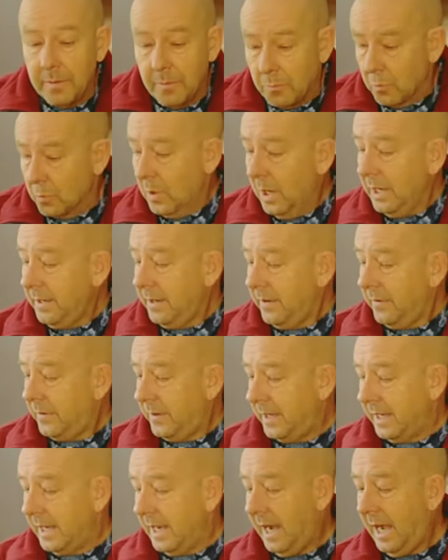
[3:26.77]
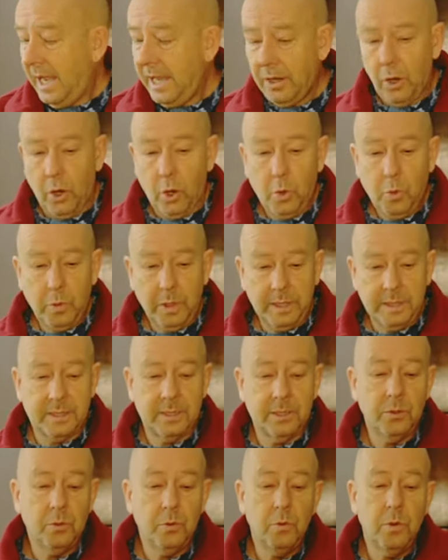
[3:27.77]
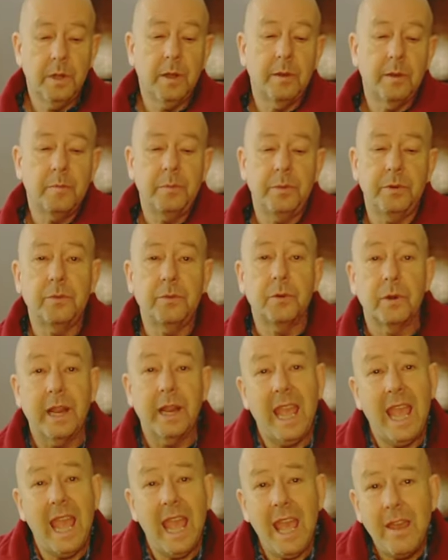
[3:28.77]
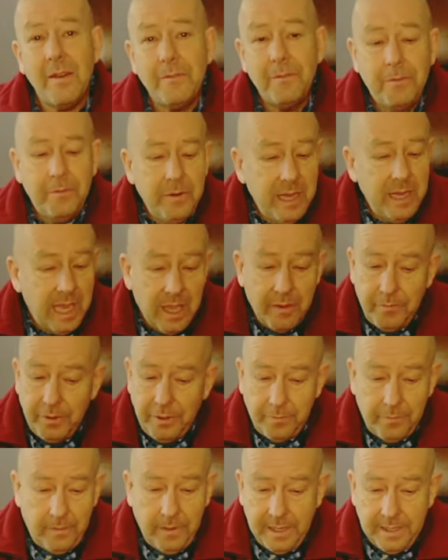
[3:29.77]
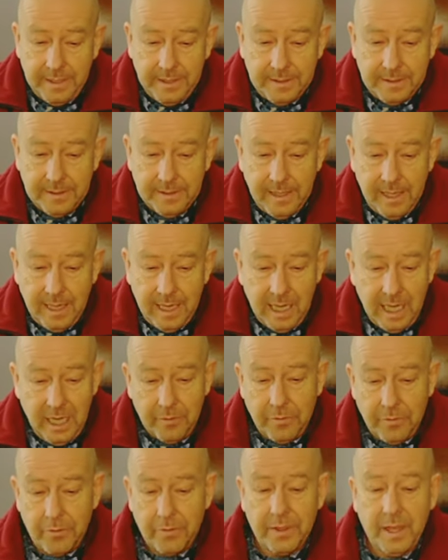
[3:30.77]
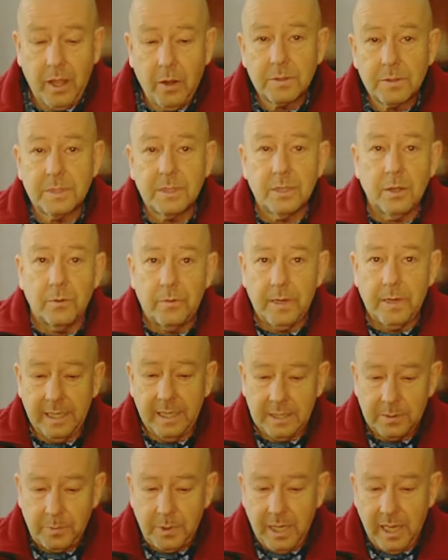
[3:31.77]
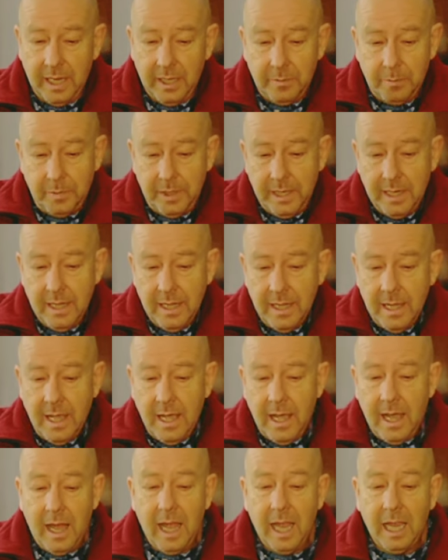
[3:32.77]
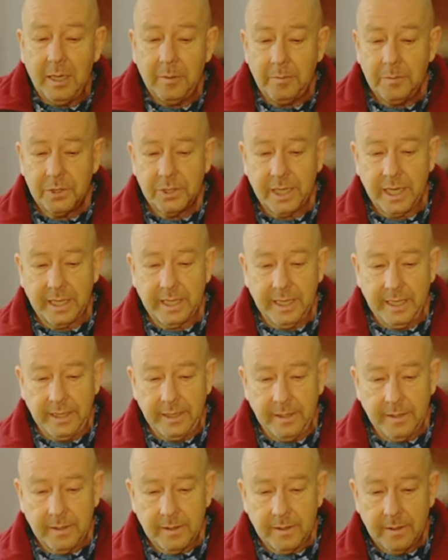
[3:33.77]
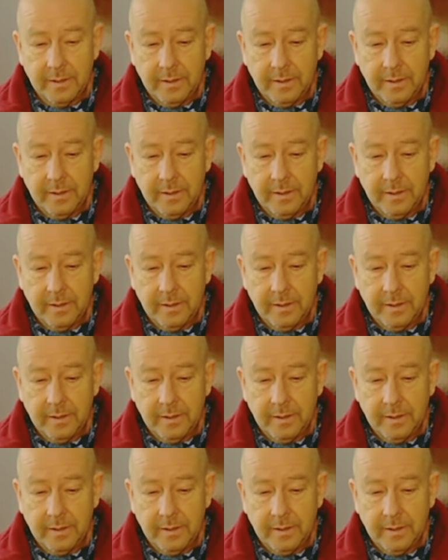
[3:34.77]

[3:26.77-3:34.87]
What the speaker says: One thing I always do before every flight, I have thousands of flights behind me, I'm checking